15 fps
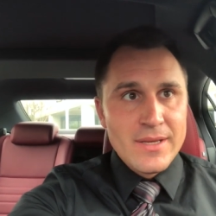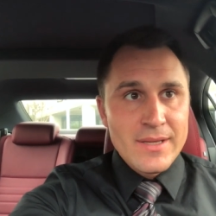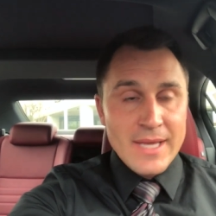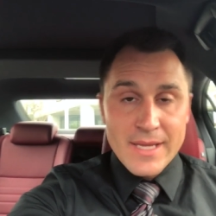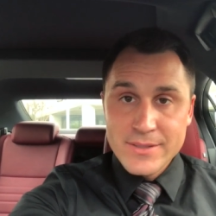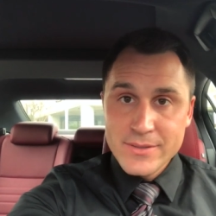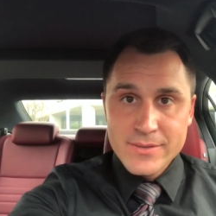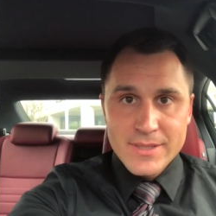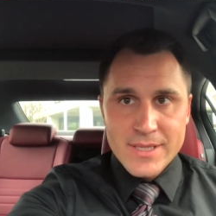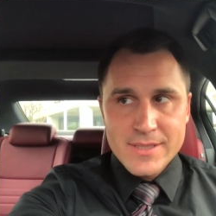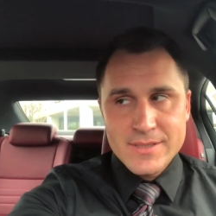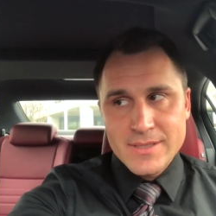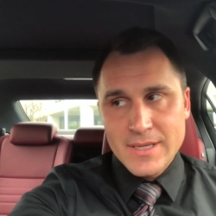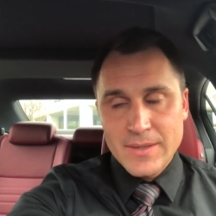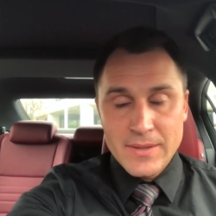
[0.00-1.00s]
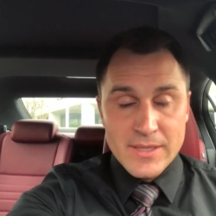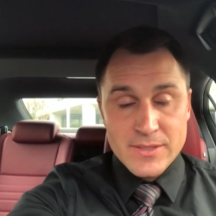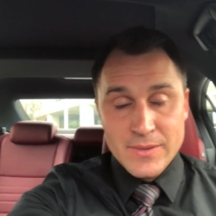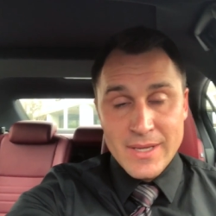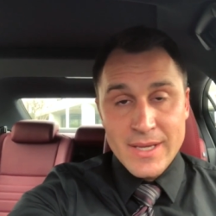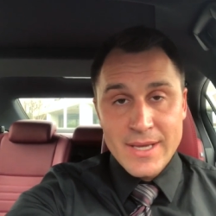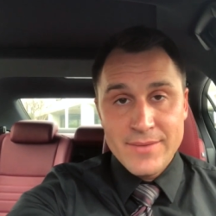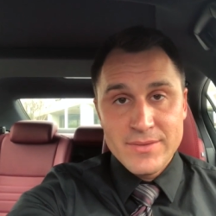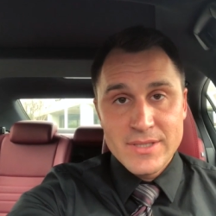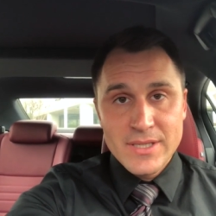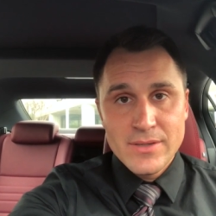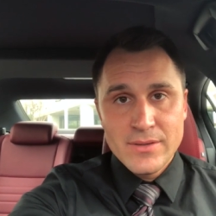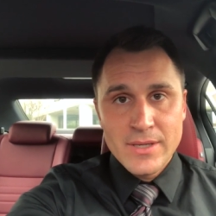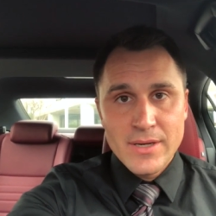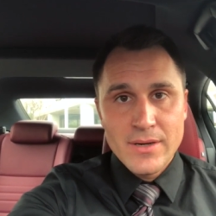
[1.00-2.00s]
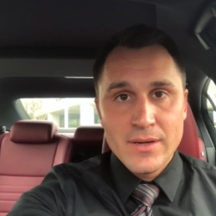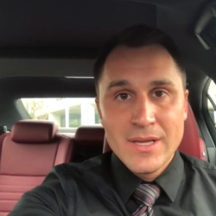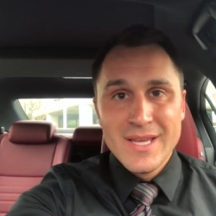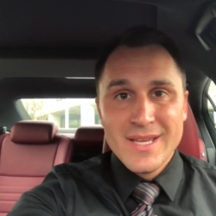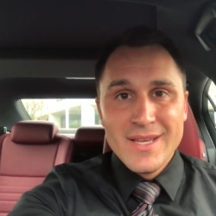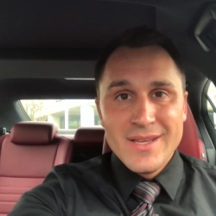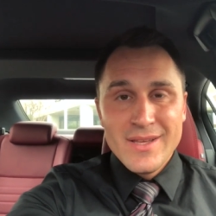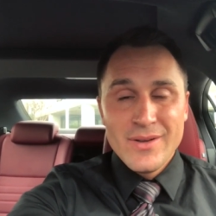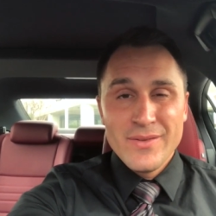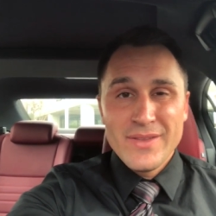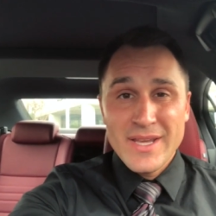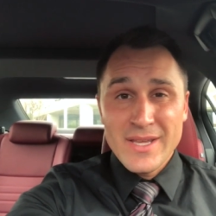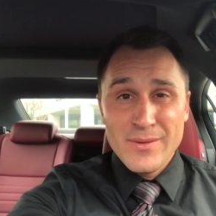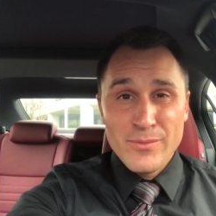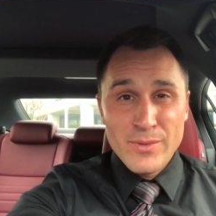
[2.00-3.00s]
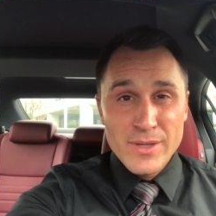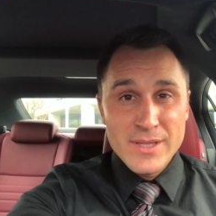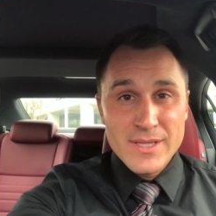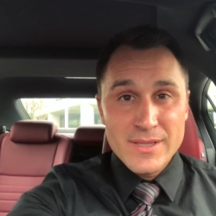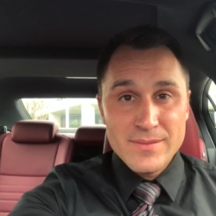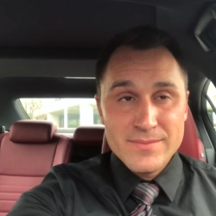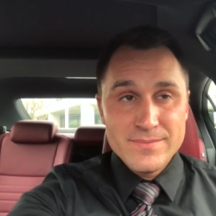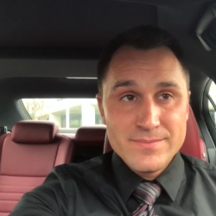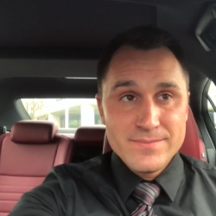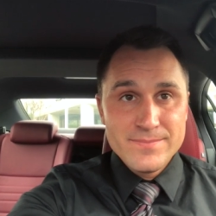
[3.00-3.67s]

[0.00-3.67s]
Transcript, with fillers: can't do this, and I guess can't have a deal here you know, and that can really